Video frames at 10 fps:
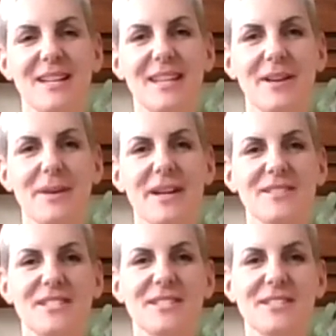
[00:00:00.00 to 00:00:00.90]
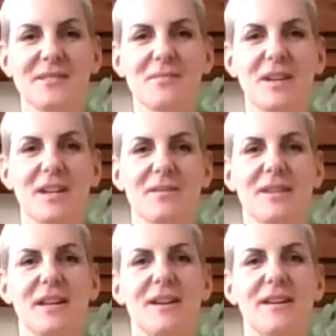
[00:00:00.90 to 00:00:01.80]
Now we're going to do some work
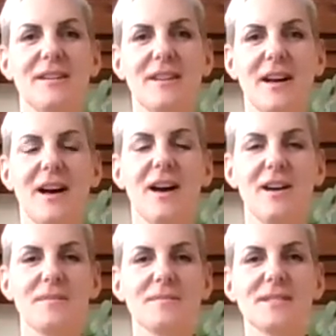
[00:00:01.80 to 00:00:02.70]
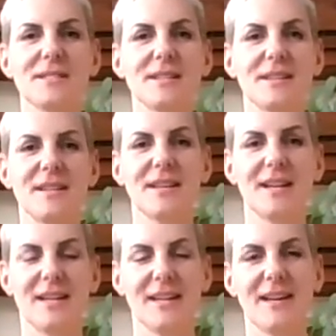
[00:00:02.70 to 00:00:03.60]
with our arms
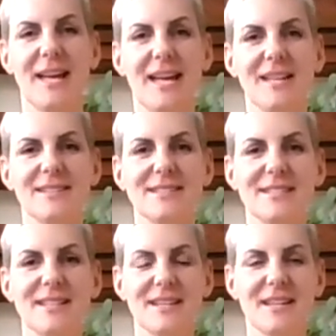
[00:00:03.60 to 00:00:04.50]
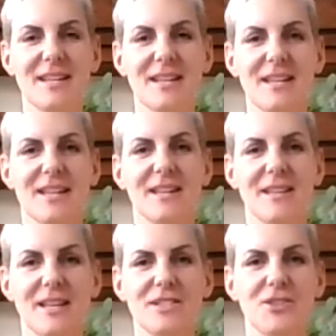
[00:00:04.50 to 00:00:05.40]
and our hands,
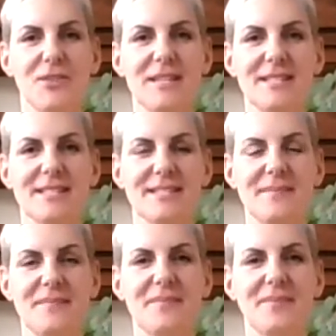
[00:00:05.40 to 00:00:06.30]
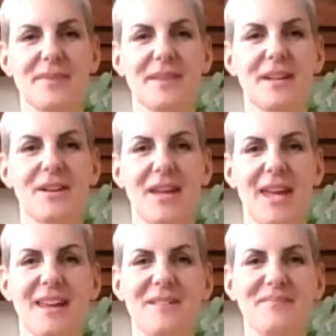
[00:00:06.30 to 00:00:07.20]
our joints. Okay.
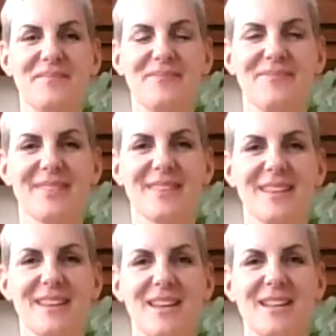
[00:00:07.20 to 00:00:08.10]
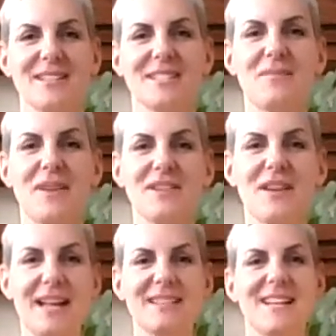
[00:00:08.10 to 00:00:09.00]
So bring your
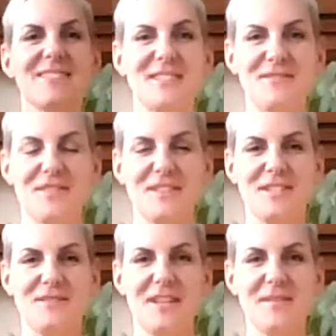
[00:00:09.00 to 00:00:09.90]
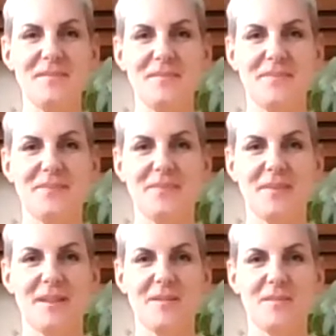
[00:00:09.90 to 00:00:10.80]
hands out in front of you,
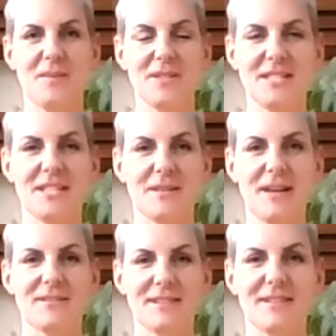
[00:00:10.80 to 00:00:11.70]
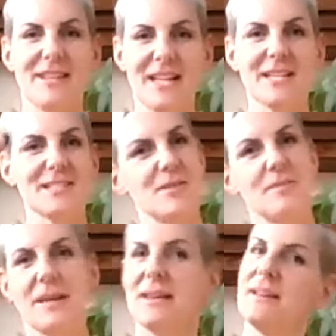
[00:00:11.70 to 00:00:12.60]
pointing them out like a
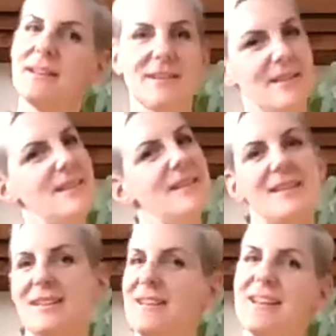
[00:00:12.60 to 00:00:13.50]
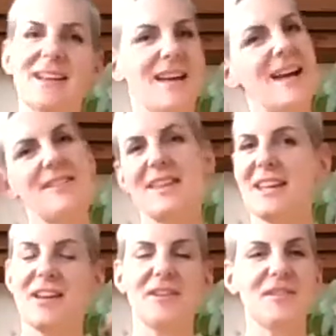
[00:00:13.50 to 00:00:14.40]
zombie. Out they
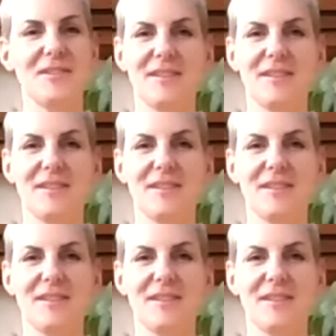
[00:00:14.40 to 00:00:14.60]
go.